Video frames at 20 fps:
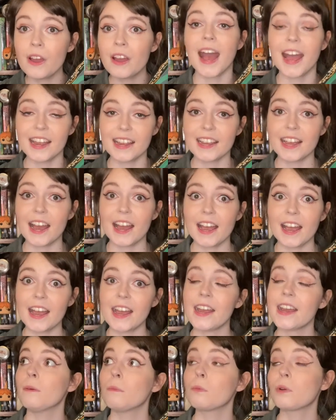
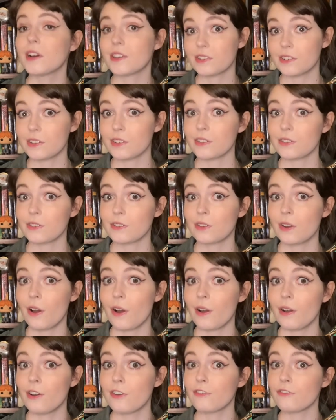aka President
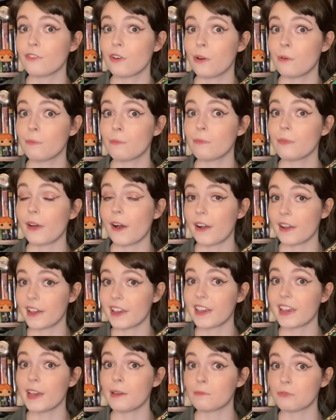Snow from the
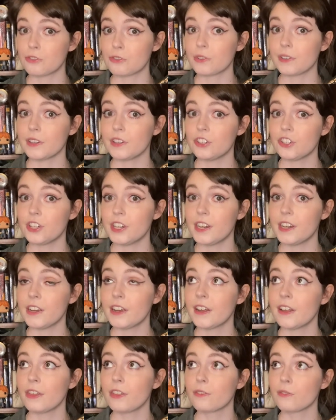Hunger Games
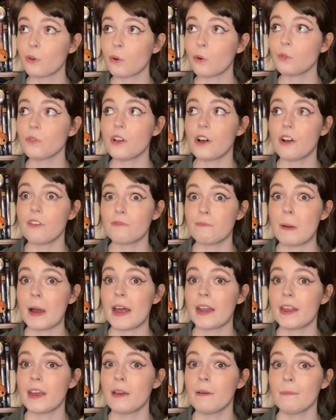trilogy, the ruler of
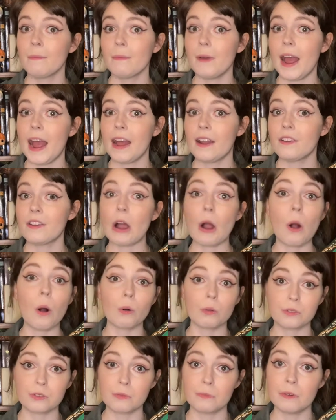Panem and our
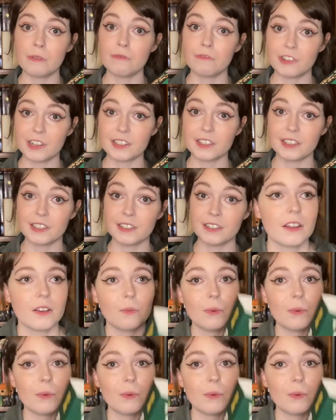ultimate villain.